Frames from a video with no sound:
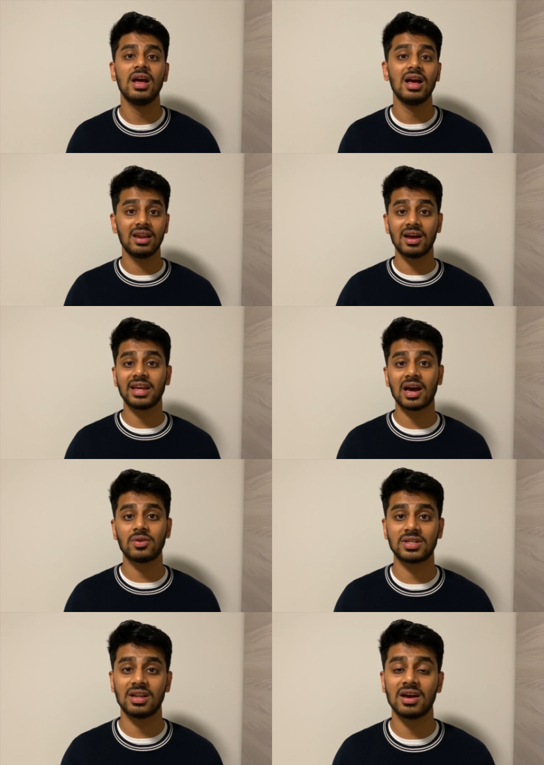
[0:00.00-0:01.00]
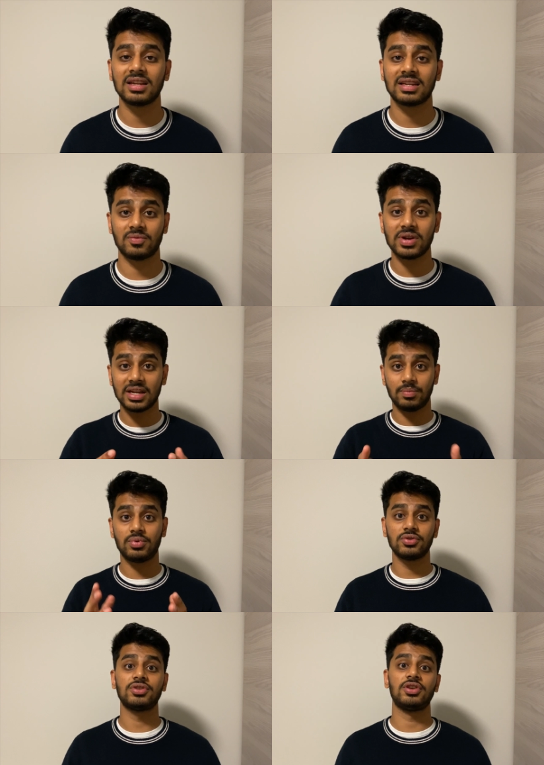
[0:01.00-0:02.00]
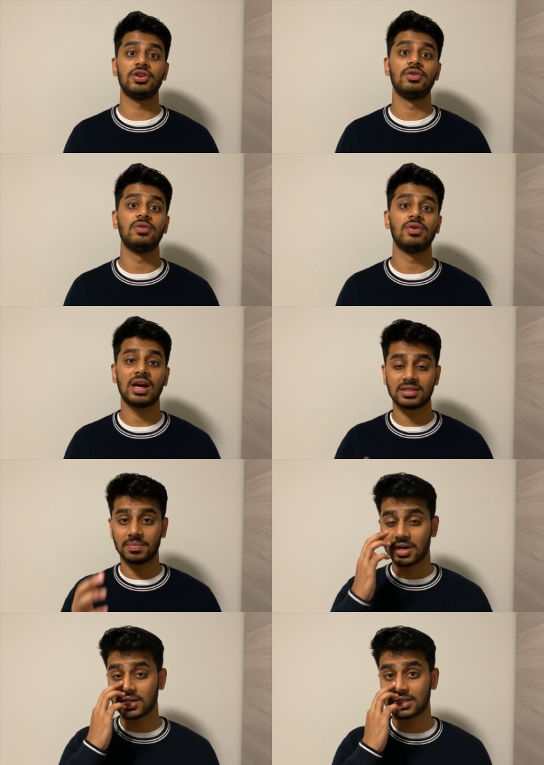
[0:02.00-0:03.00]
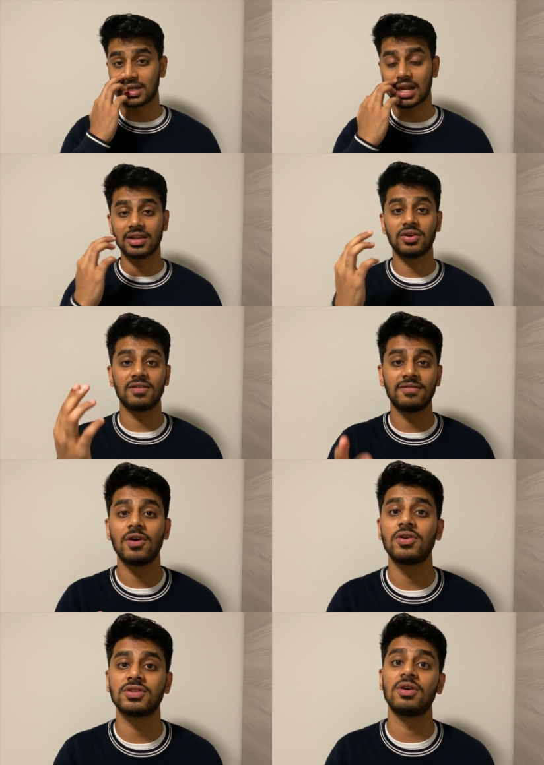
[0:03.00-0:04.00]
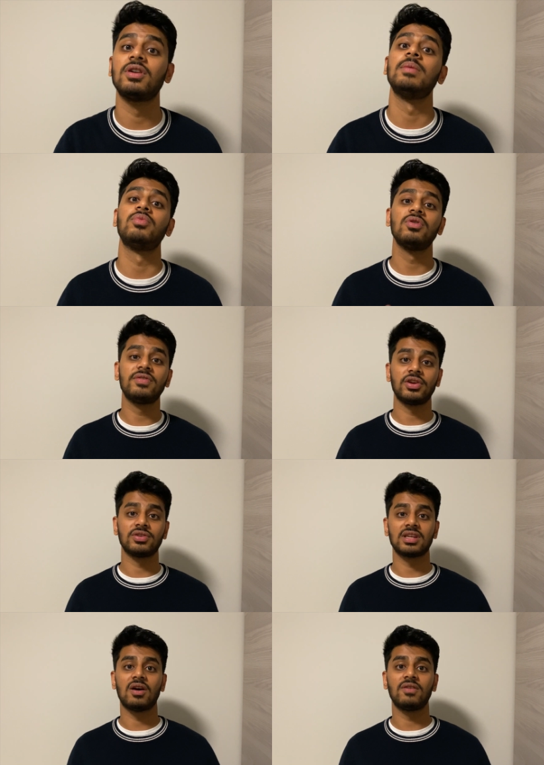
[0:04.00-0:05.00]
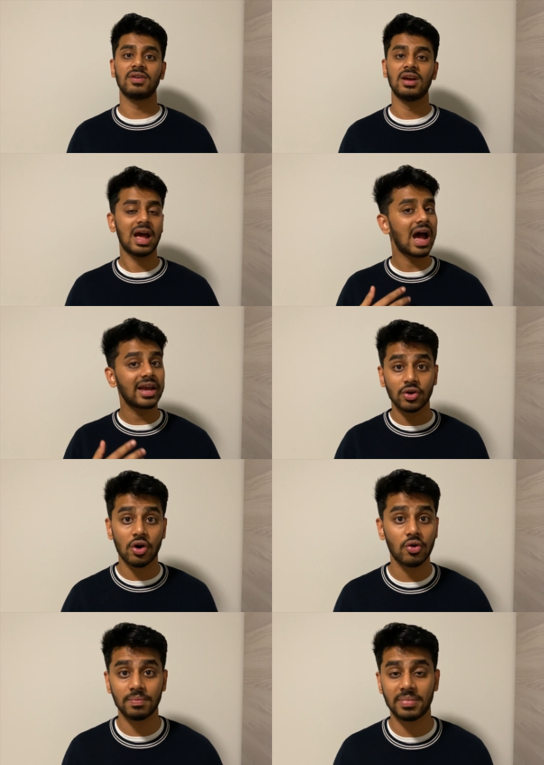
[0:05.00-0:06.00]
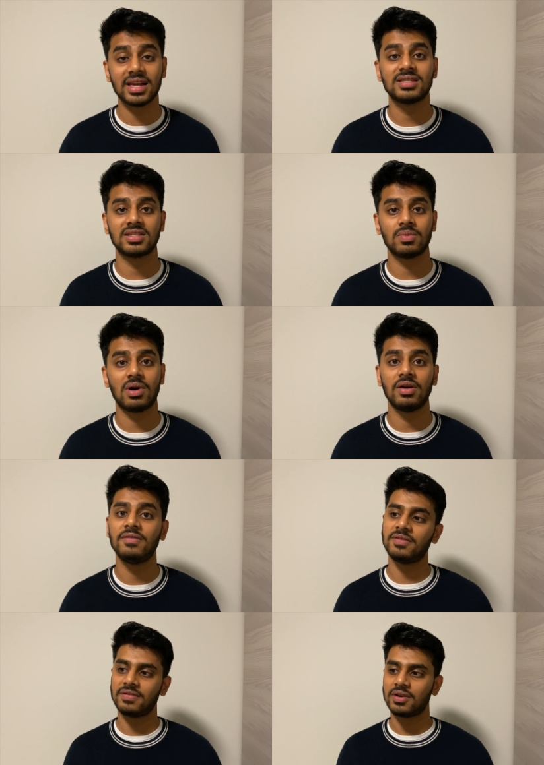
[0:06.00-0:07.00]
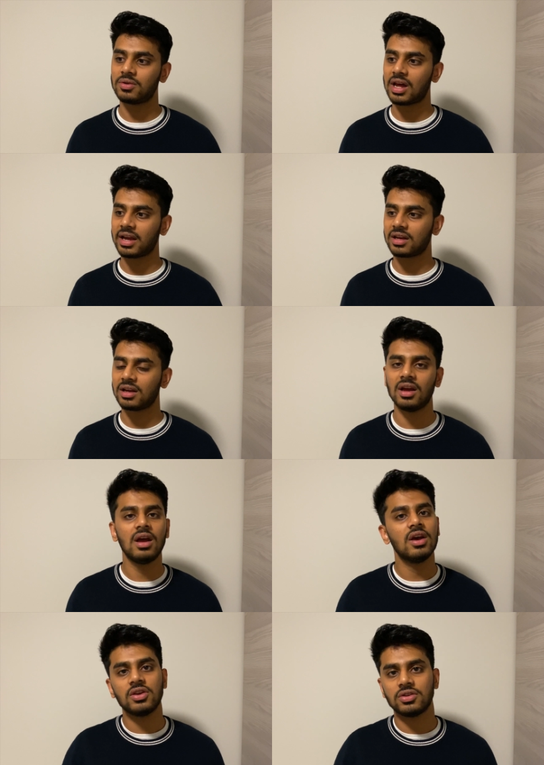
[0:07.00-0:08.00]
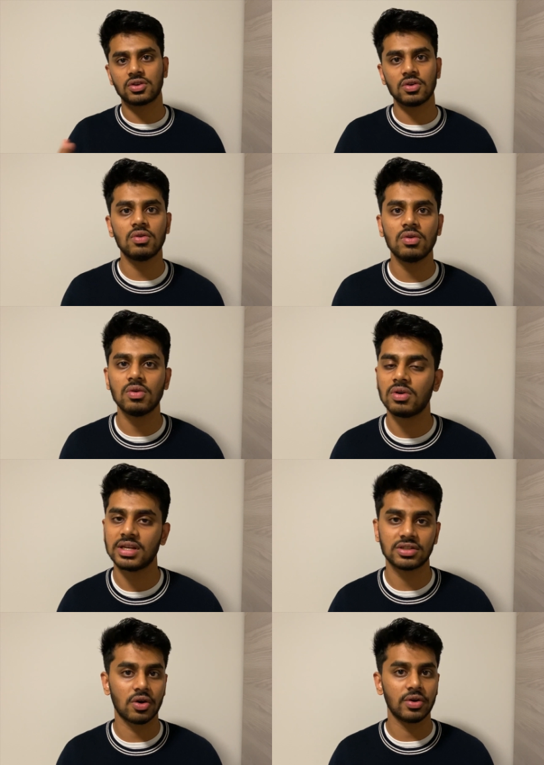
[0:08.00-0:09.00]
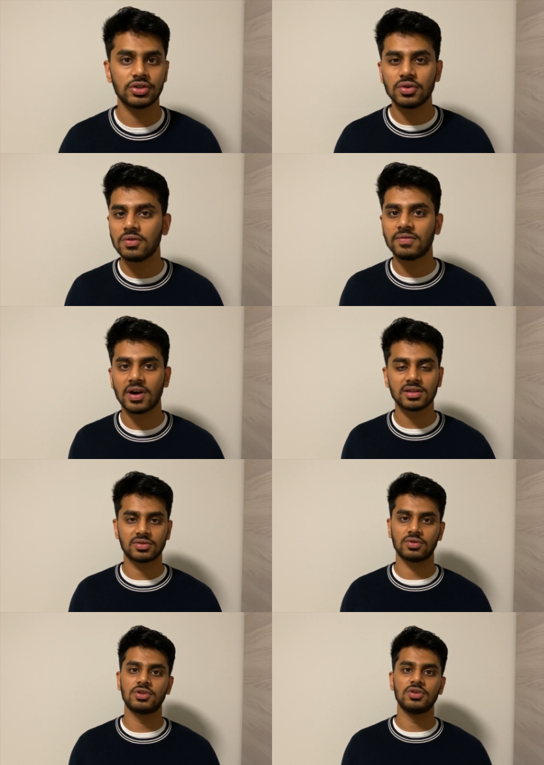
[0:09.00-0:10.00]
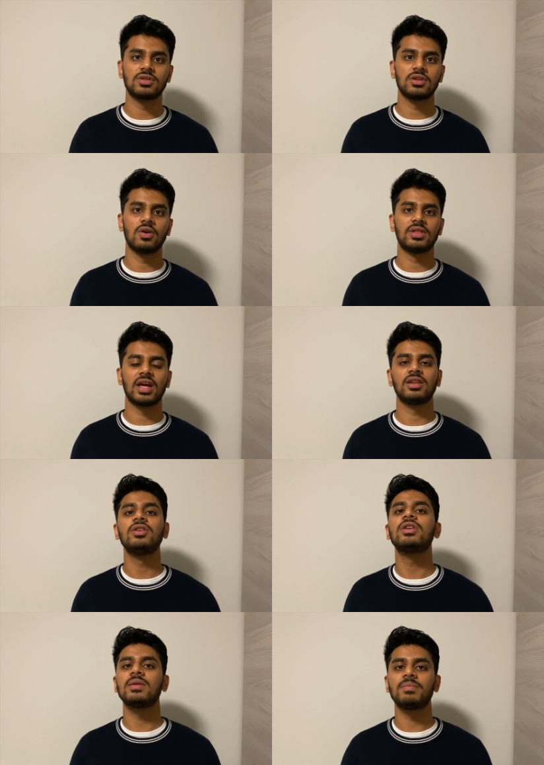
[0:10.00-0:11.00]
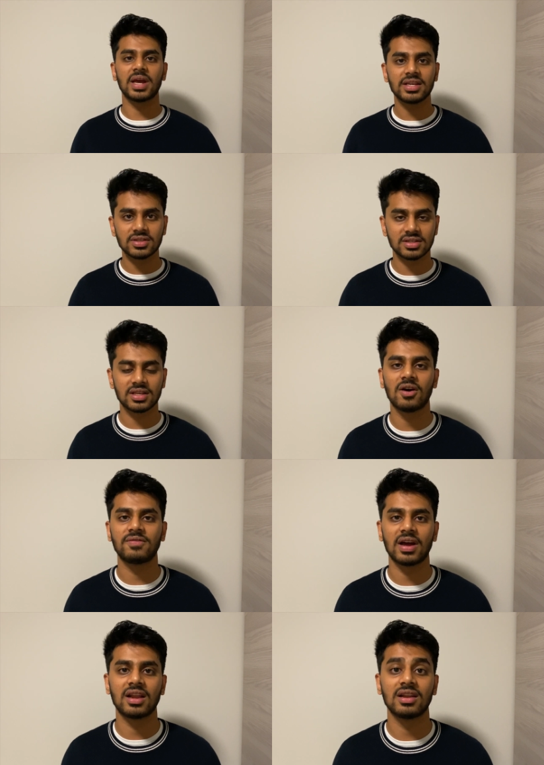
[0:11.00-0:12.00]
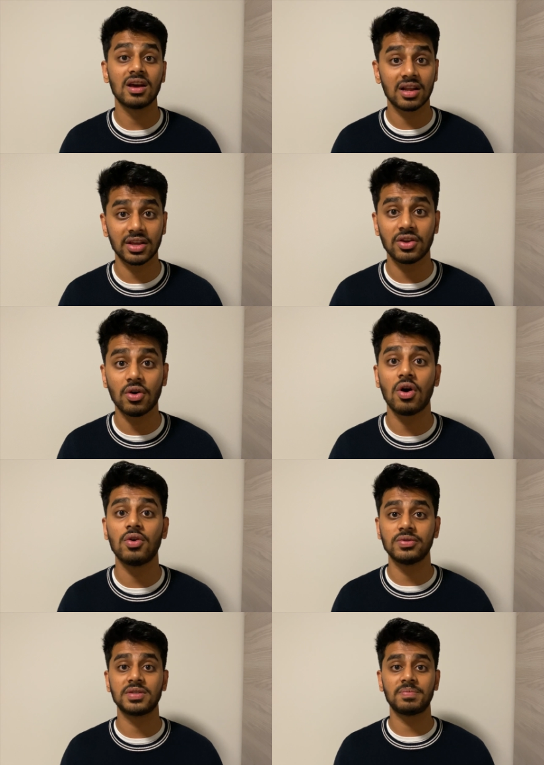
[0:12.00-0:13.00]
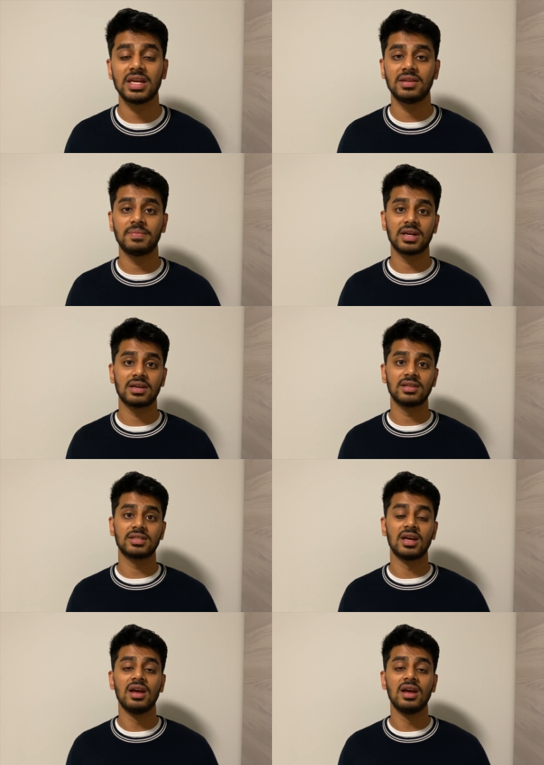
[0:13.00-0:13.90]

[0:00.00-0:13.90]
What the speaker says: learning how to learn can really boost you as a person, and you can focus on improving yourself at your own pace as well. If you feel like school is going too fast or too slow, then you can pace yourself and learn at your own speed, because